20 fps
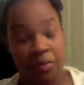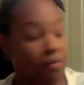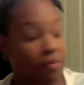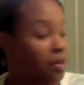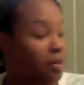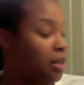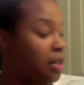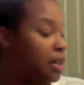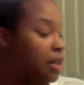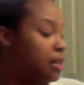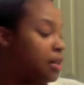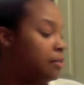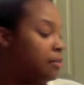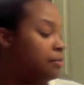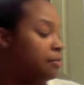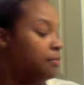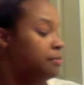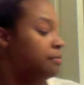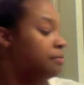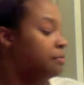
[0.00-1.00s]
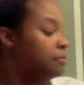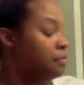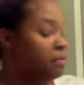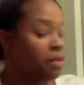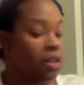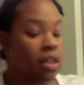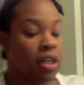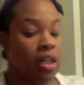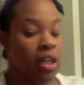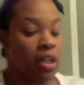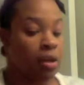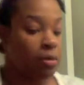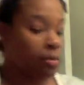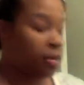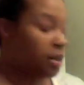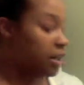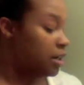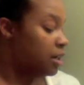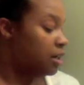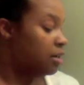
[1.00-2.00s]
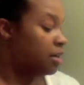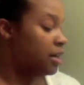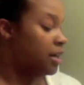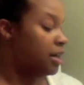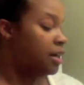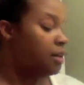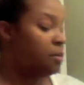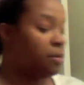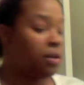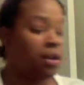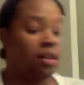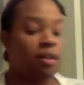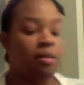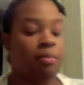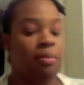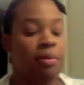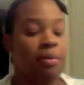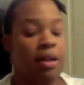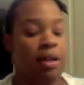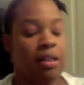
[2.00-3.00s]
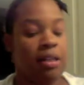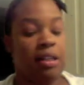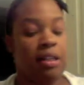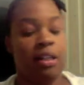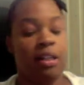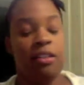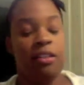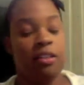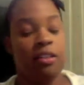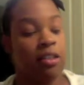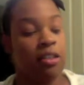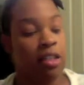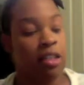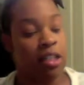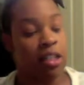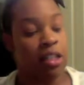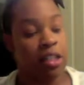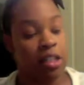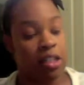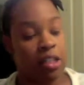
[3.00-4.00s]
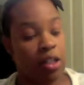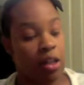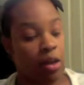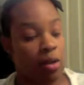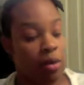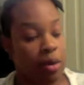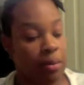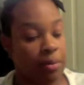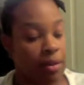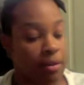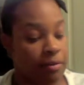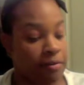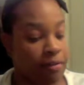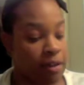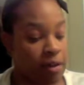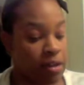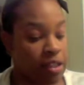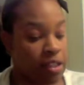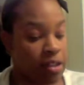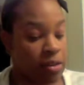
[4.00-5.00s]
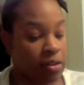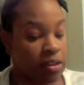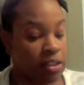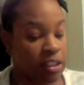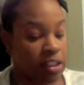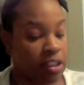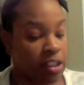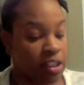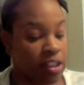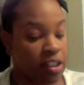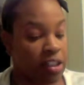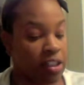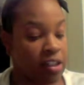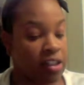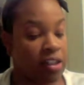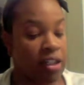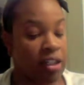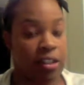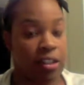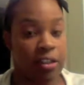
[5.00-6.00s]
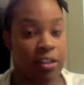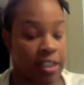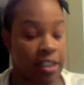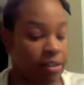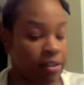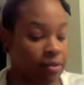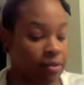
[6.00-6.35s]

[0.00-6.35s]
Okay, and we're going to go ahead and we're going to apply the color. So I'm going to focus on this darker color here.